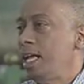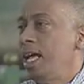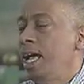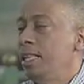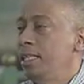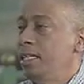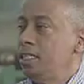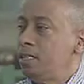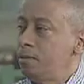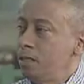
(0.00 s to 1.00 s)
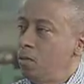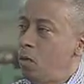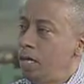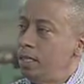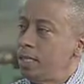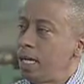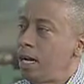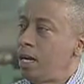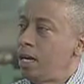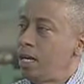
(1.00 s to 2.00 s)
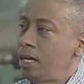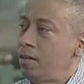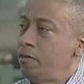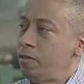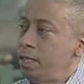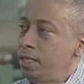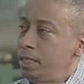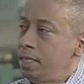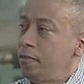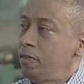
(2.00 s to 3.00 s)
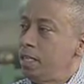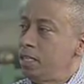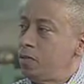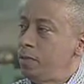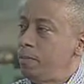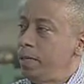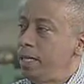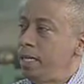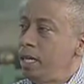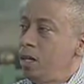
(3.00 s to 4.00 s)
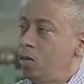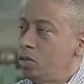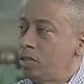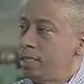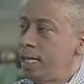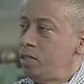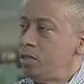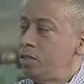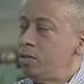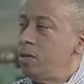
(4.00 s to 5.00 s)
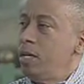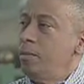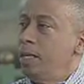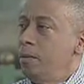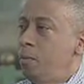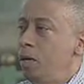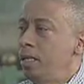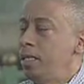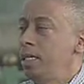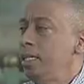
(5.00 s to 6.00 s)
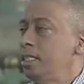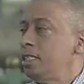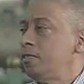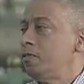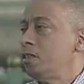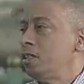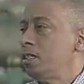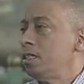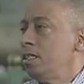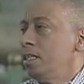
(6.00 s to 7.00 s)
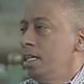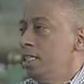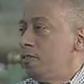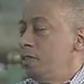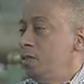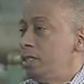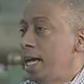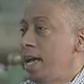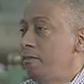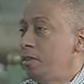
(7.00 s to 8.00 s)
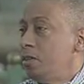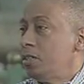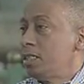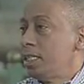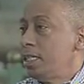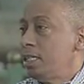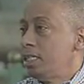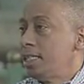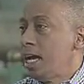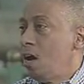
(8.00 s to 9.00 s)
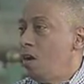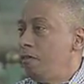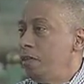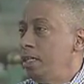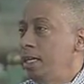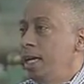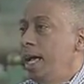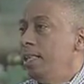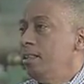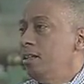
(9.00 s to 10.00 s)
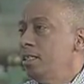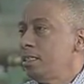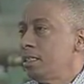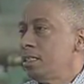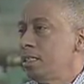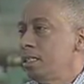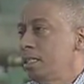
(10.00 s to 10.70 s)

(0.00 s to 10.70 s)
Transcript: and the ones that are of significance we pay closer attention to. But the important thing is for you to have your skin looked at often, and there is a